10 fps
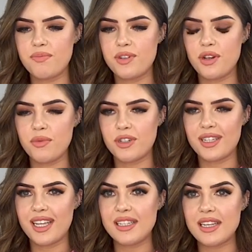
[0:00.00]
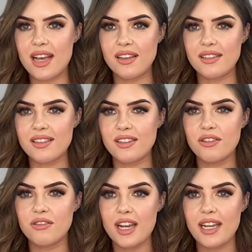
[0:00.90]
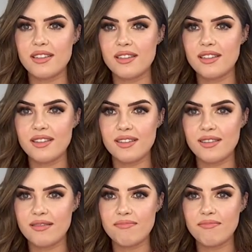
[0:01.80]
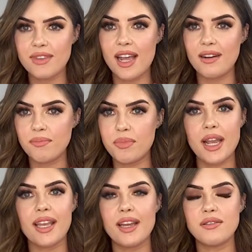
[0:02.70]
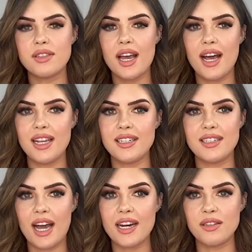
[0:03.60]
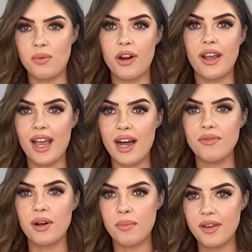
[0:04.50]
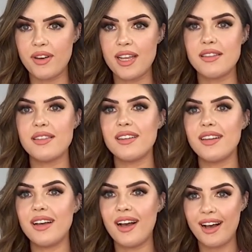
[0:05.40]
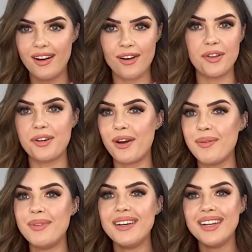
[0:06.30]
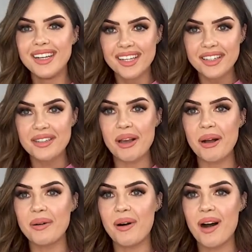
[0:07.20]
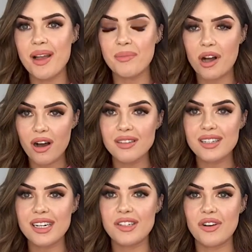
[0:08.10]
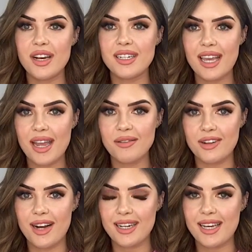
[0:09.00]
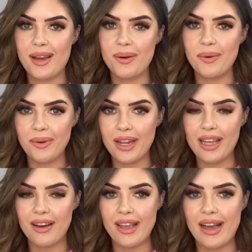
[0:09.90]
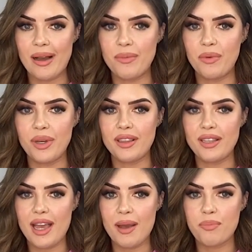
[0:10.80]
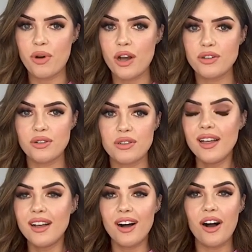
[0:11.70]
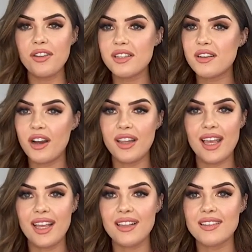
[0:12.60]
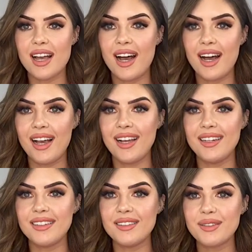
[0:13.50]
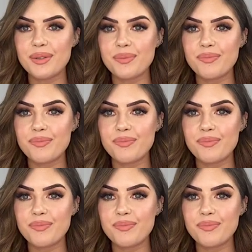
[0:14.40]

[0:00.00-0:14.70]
too much skin cells creates then breakouts, and that is what I have on my face all the time. So I am constantly trying to counteract how oily I am with products, all these kind of things, and